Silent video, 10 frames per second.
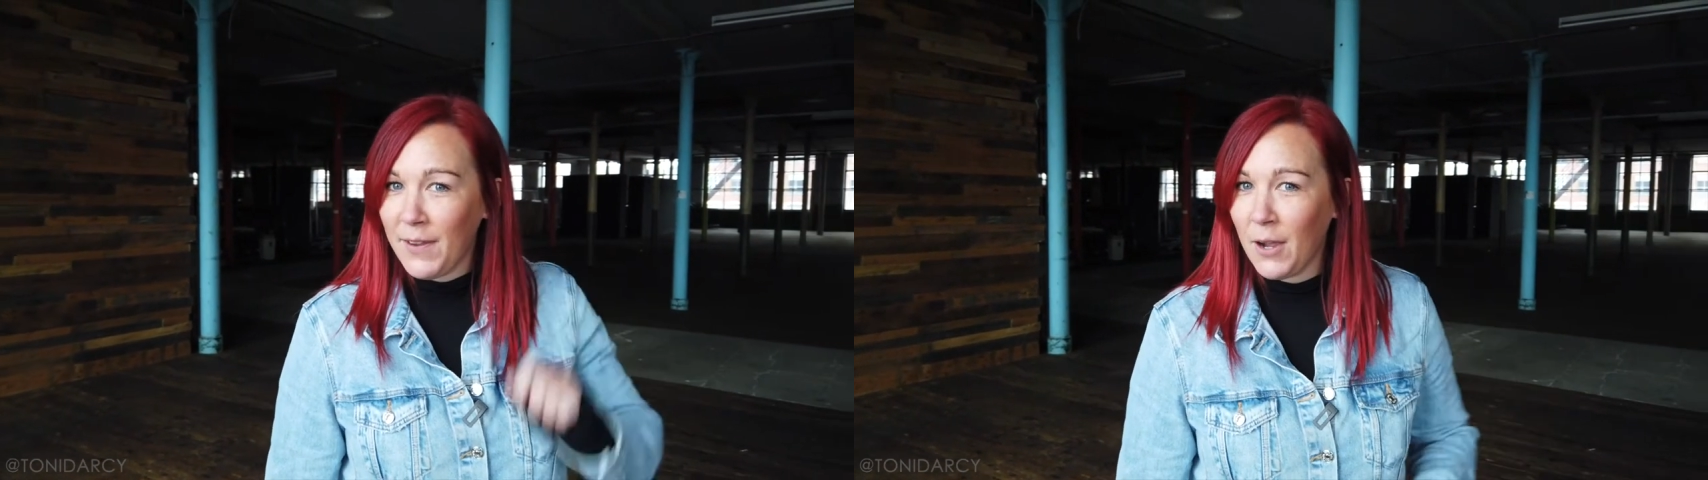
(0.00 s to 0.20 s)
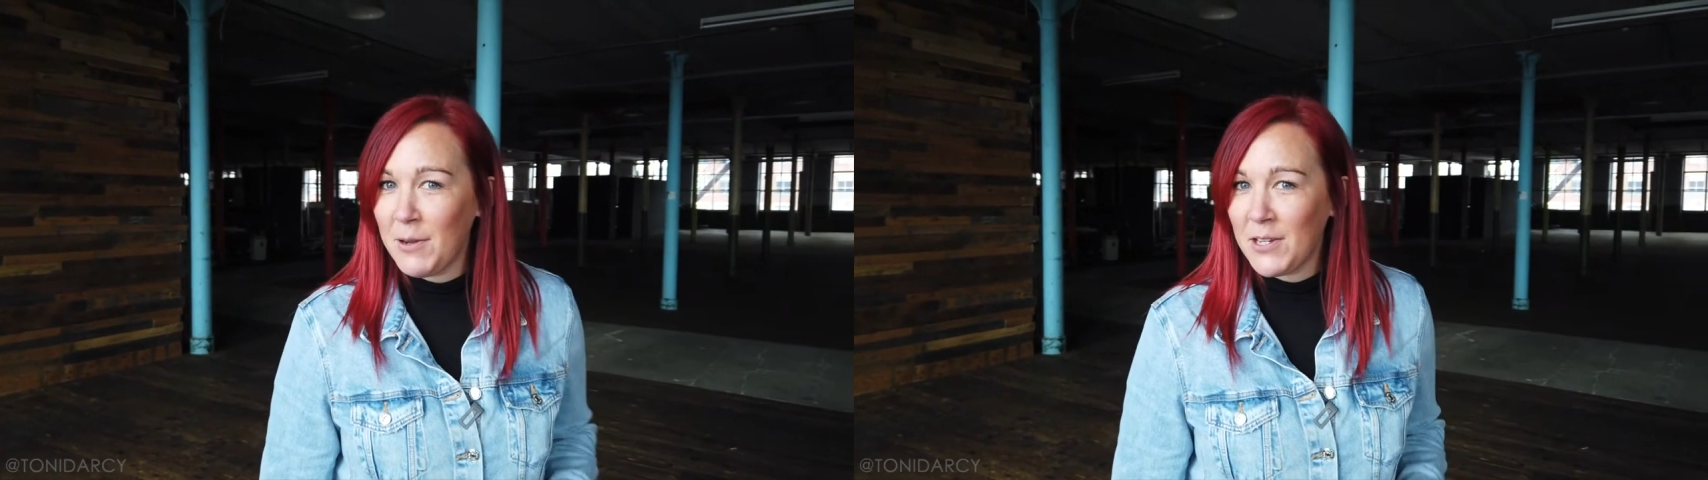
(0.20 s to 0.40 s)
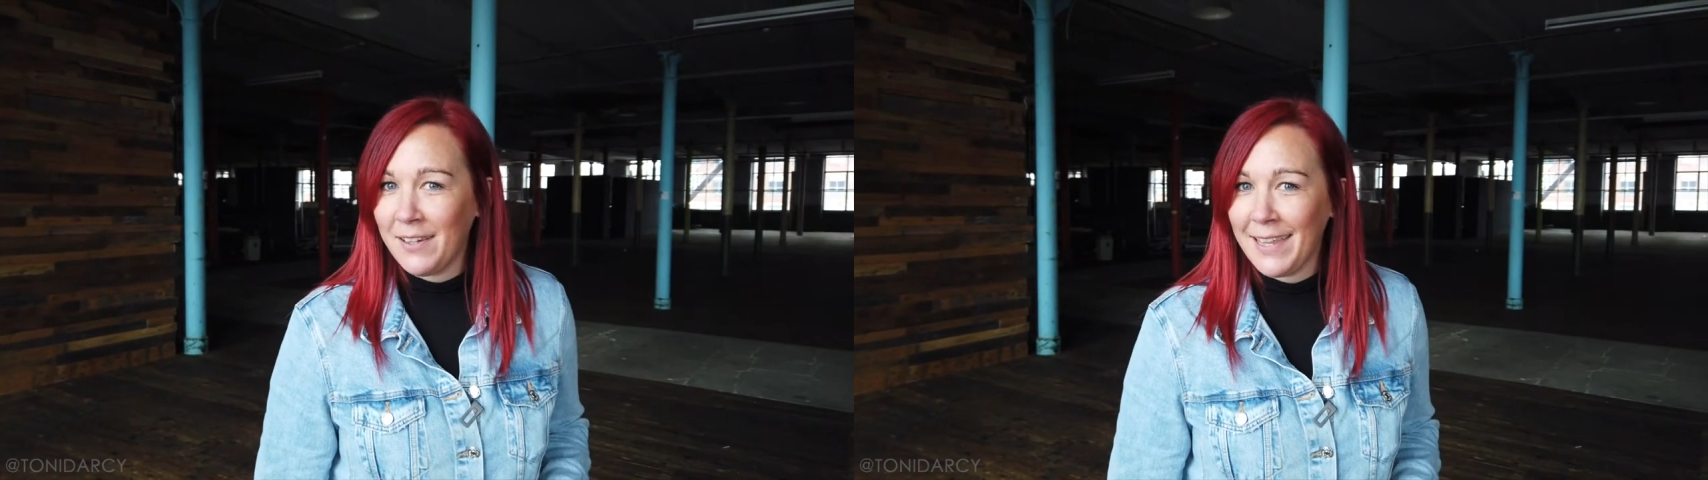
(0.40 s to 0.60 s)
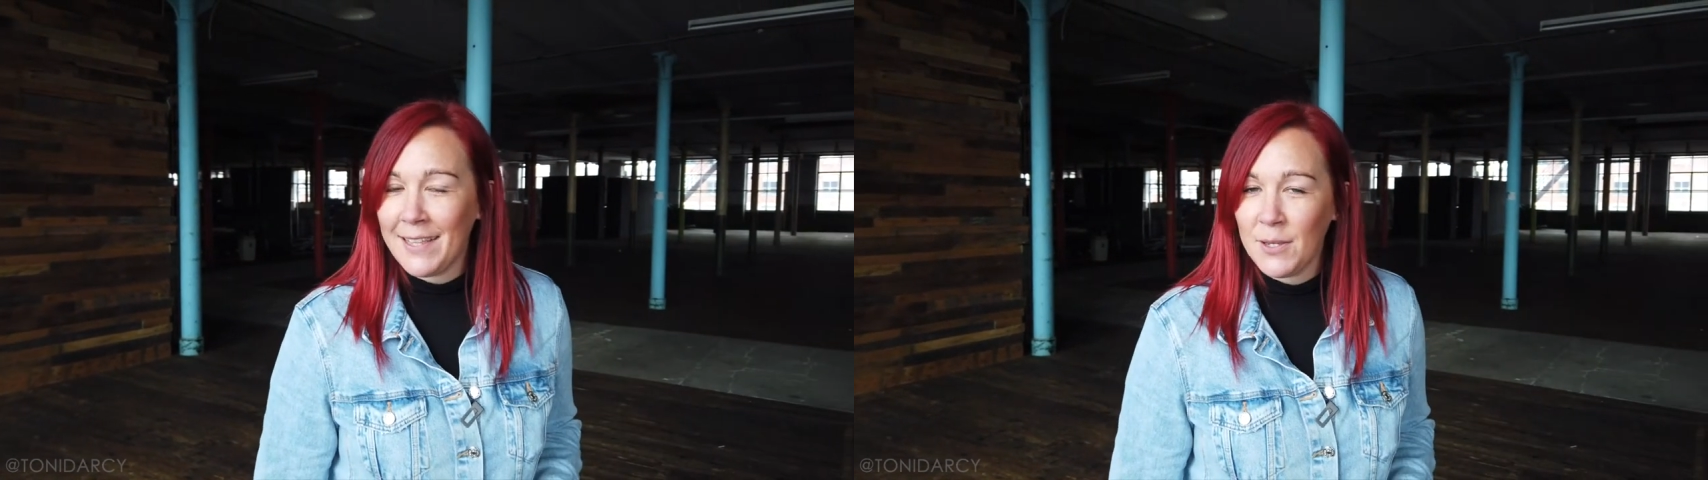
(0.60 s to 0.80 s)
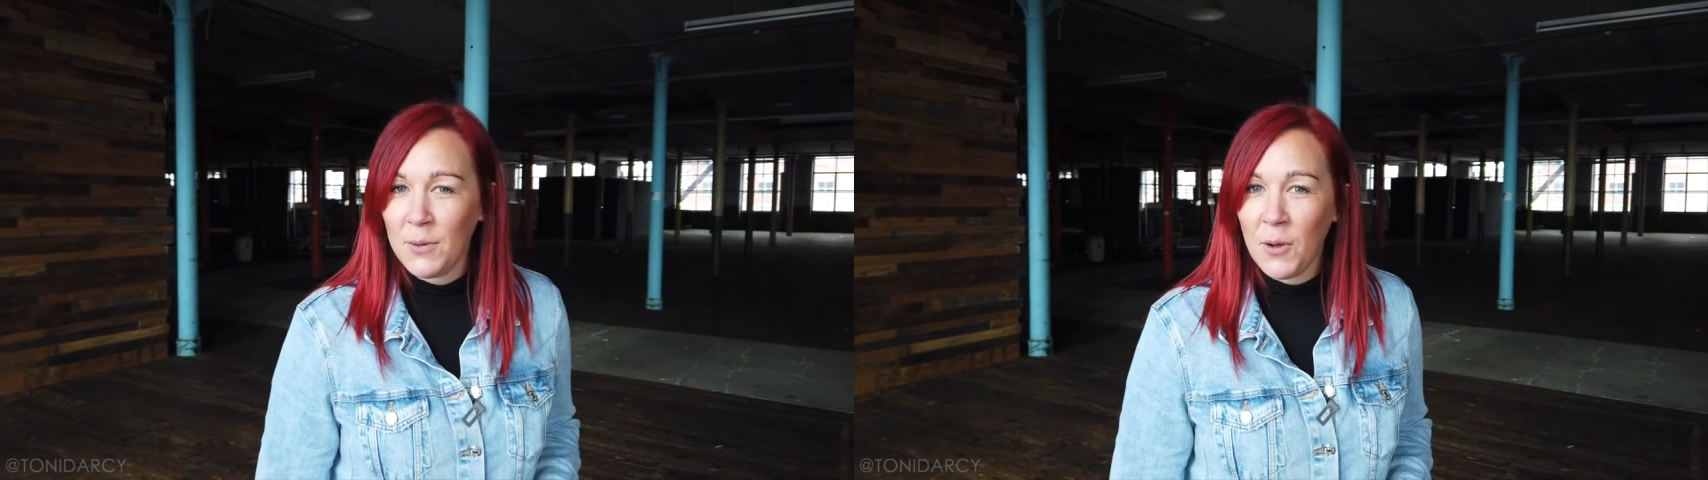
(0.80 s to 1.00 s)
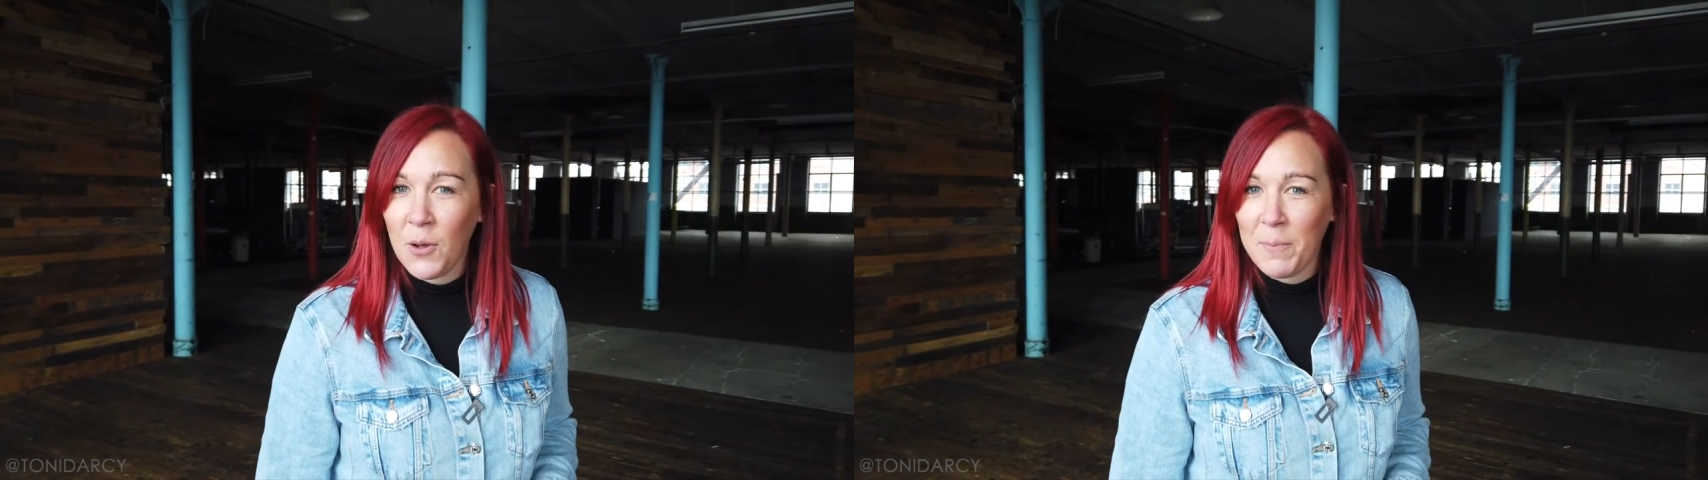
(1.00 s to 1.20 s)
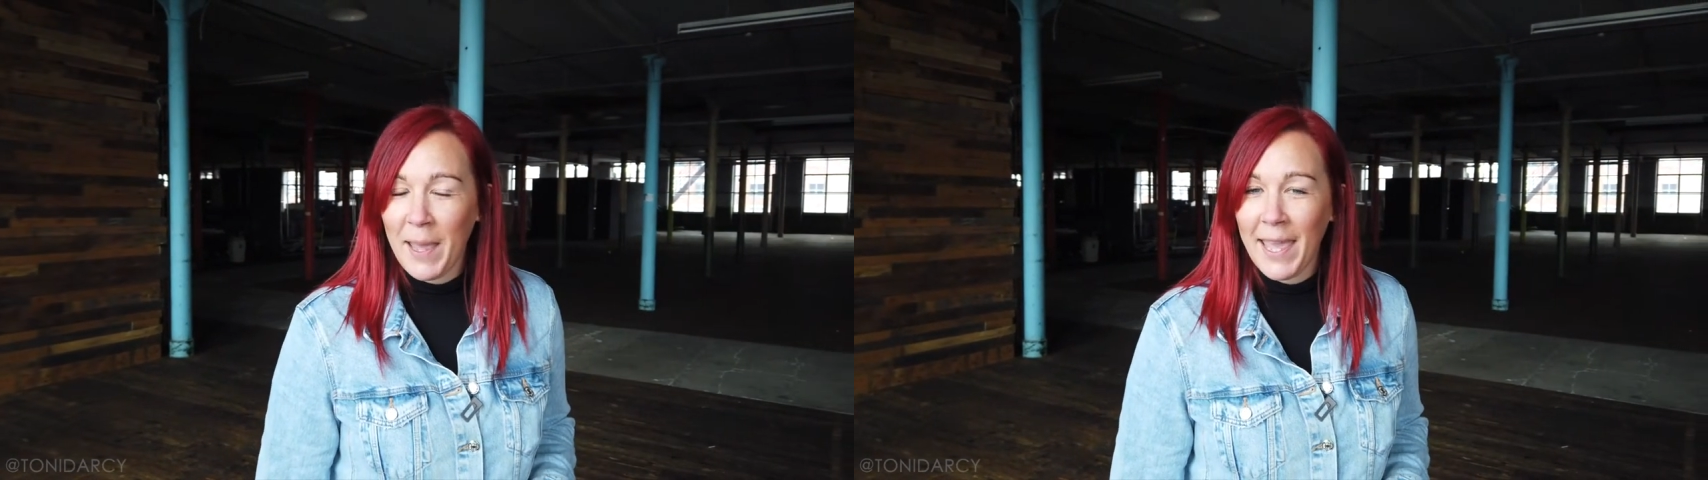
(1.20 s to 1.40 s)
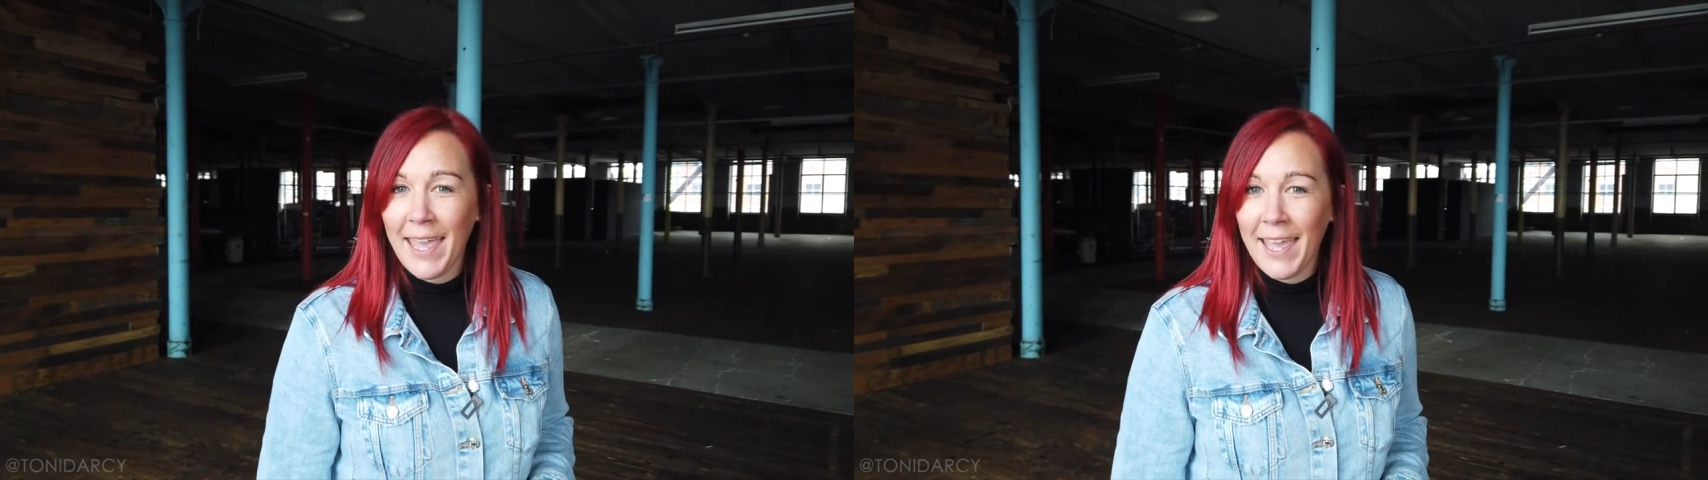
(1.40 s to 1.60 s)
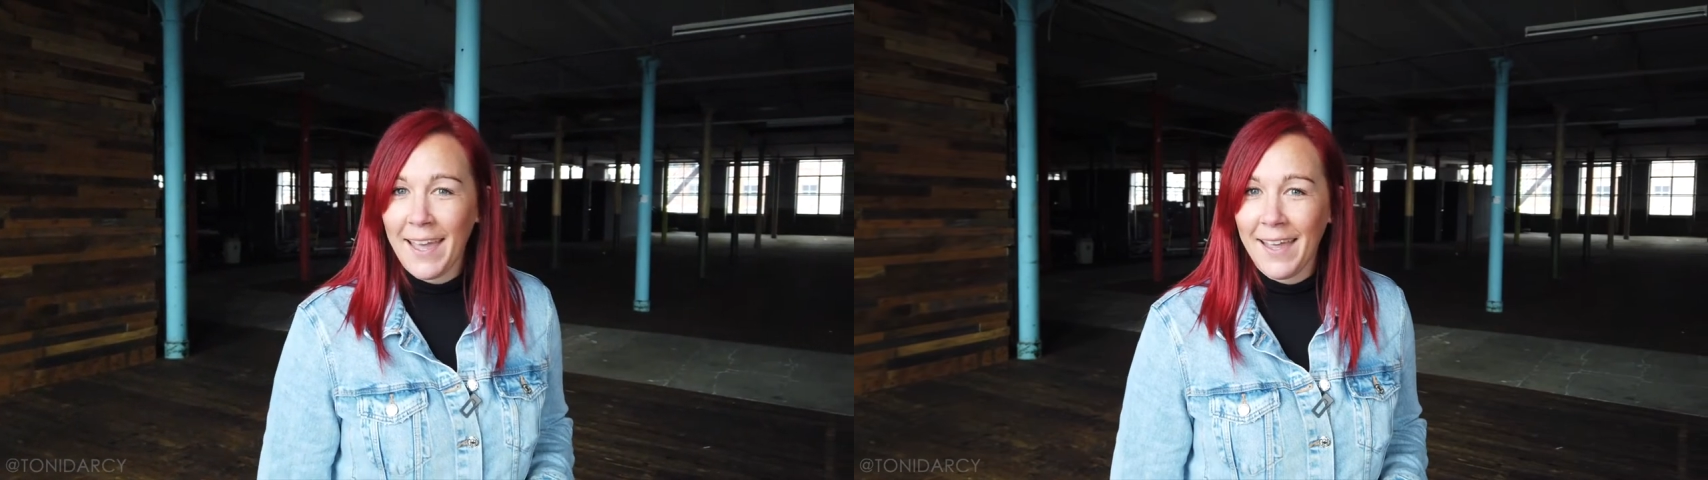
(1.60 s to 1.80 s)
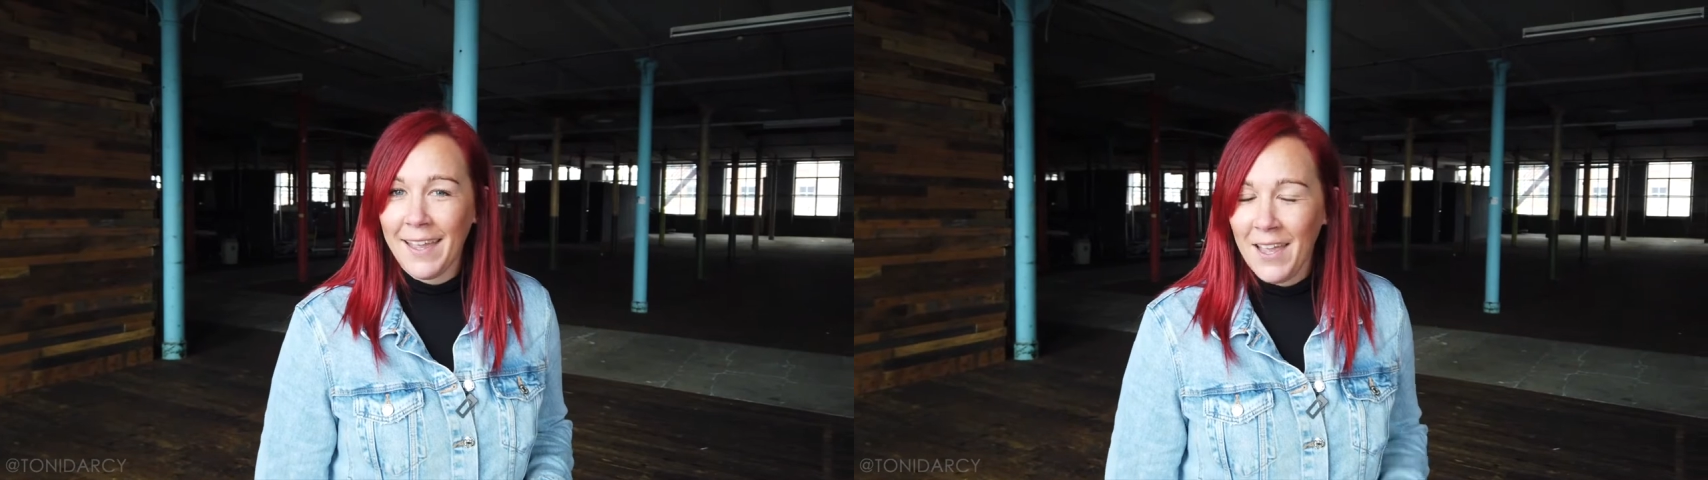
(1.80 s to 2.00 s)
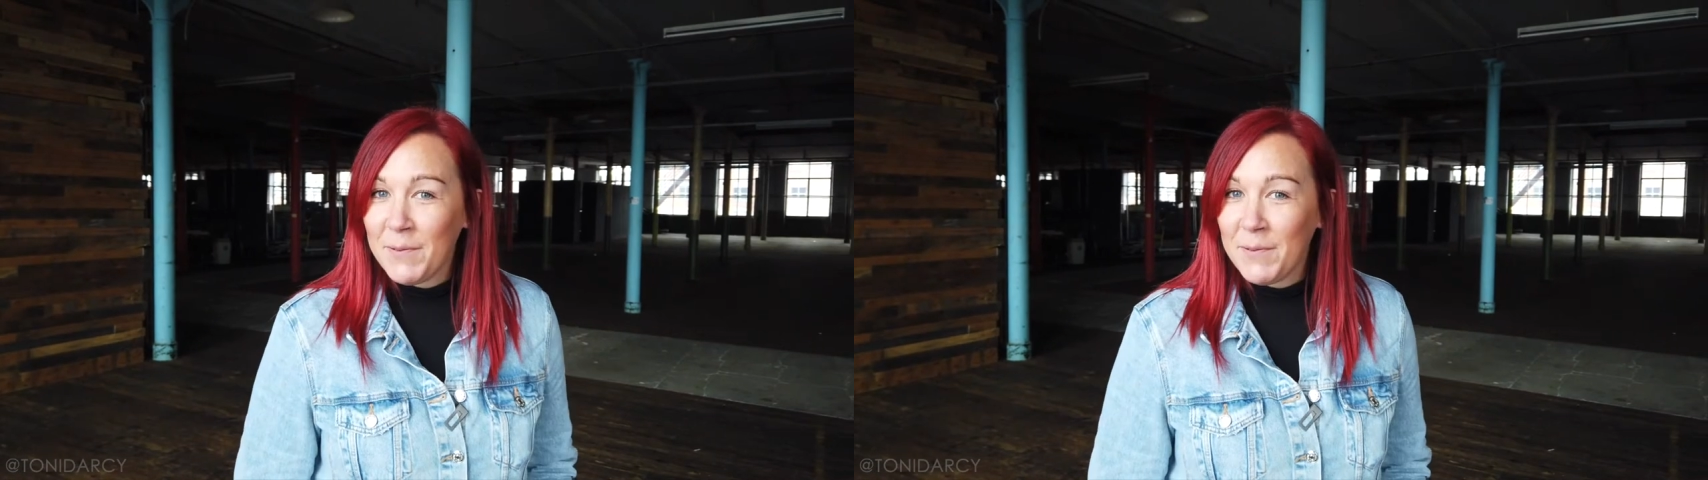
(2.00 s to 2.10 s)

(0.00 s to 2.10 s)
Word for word: video which I'll link to up here.